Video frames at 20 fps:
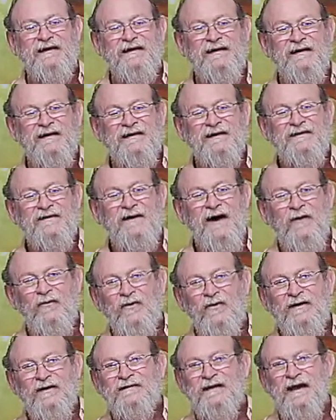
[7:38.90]
not
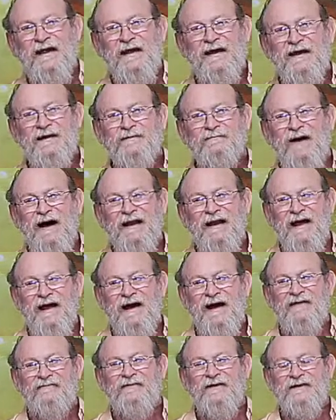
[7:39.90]
one thing in my
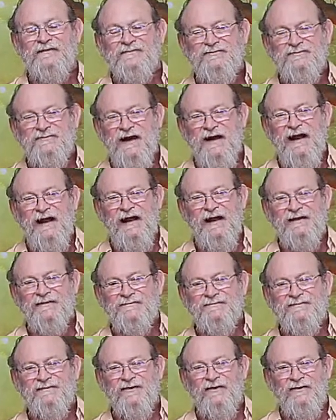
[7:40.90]
life has
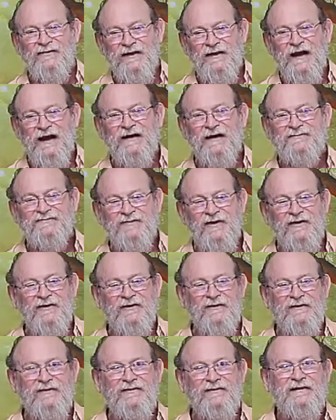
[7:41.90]
changed on the
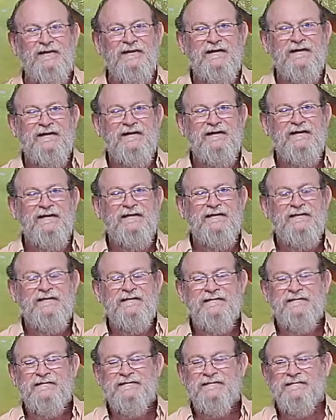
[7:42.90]
external,
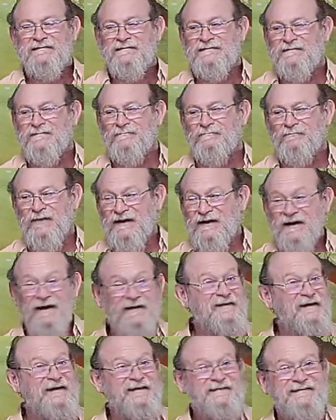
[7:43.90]
but
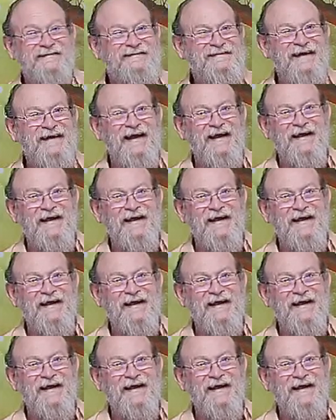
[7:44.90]
nothing's the same.